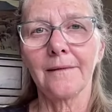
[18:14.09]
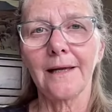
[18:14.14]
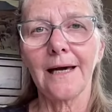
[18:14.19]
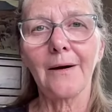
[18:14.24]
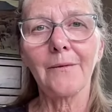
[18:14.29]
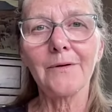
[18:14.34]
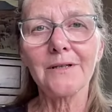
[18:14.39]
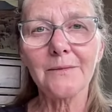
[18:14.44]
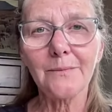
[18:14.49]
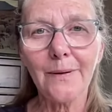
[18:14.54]

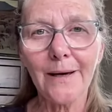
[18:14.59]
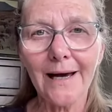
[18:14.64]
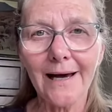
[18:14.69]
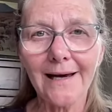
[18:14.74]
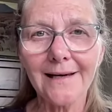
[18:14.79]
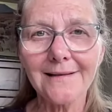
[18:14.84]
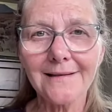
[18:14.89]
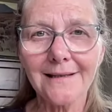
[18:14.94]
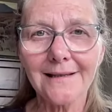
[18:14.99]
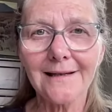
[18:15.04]
I was
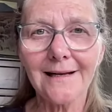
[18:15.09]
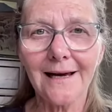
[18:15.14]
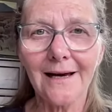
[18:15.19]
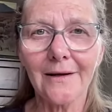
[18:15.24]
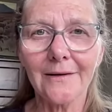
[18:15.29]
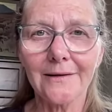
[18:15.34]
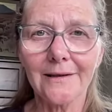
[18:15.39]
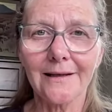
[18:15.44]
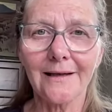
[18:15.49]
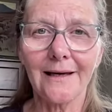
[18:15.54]
passing
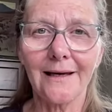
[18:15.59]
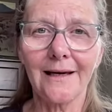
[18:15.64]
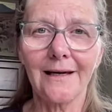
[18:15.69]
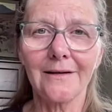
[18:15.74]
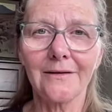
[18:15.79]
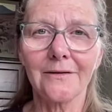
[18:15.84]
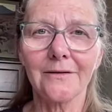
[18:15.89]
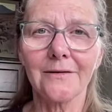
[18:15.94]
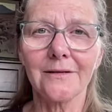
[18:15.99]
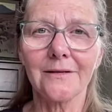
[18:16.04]
out the
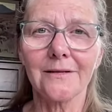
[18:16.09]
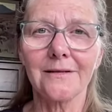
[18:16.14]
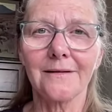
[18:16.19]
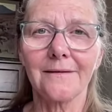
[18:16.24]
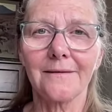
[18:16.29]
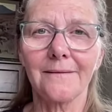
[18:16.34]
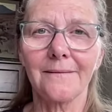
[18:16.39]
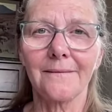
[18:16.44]
candles.